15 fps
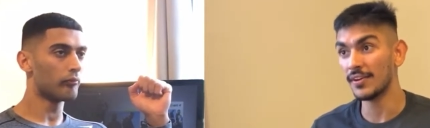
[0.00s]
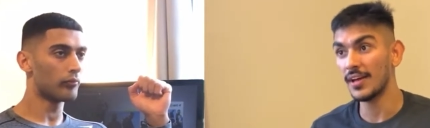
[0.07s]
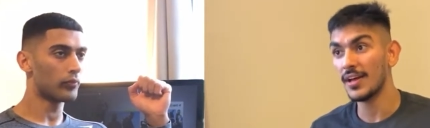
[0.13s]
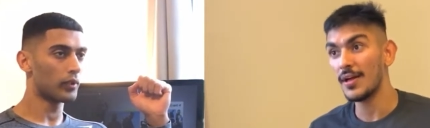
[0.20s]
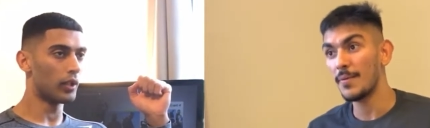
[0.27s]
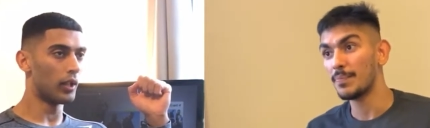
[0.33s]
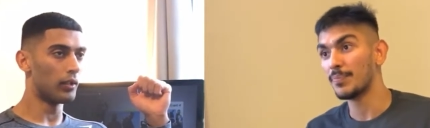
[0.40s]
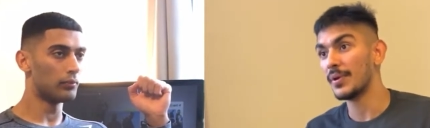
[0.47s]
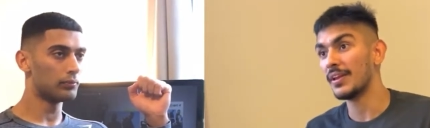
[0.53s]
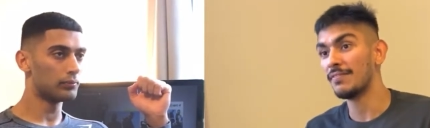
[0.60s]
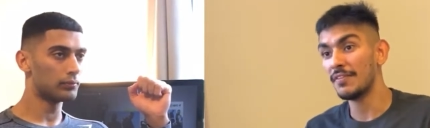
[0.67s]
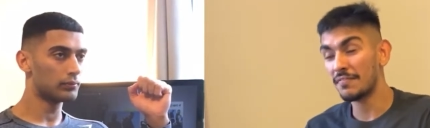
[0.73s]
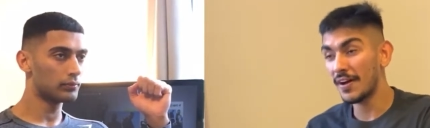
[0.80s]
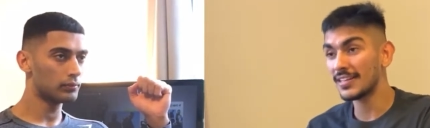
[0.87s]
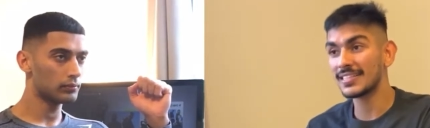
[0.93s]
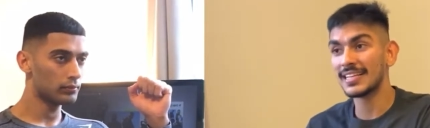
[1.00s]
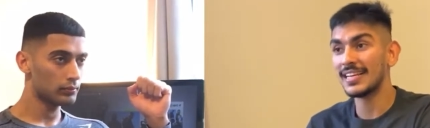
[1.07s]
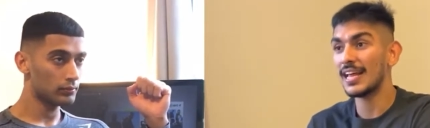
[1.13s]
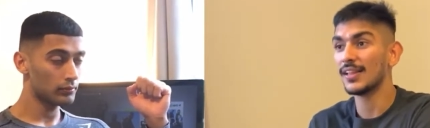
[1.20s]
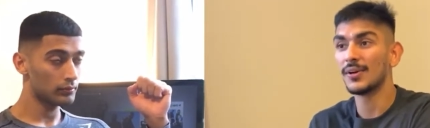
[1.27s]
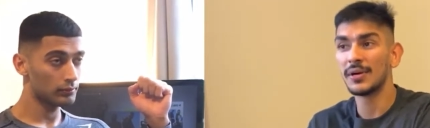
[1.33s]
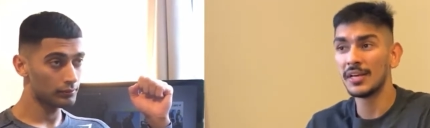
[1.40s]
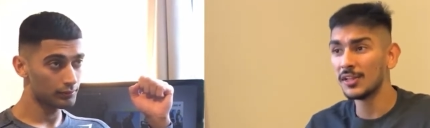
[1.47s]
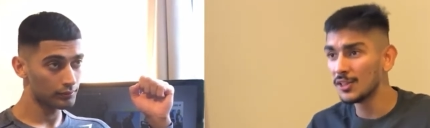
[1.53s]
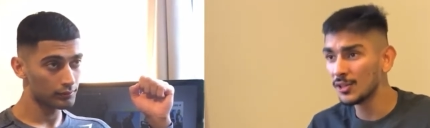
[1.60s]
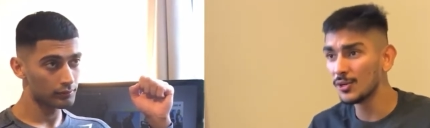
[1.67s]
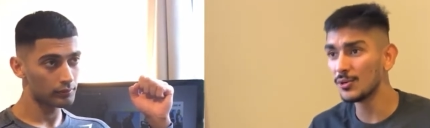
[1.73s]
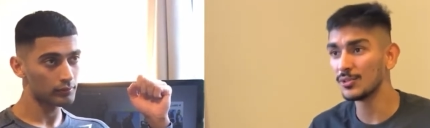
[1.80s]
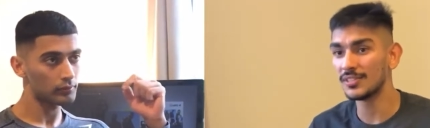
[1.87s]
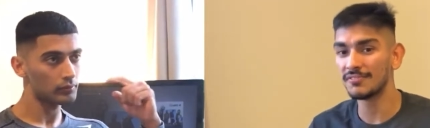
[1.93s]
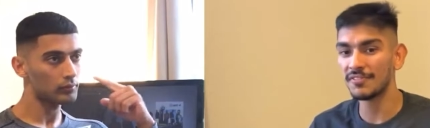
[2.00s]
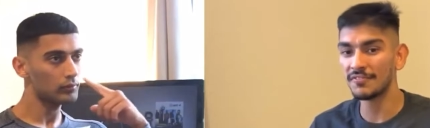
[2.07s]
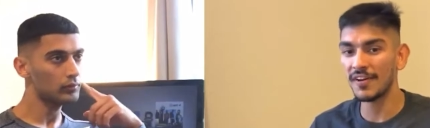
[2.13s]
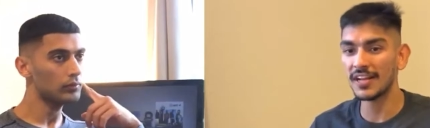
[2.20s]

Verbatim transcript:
Speaker 1: Yeah. But if he fights Canelo, he'll lose. If he fights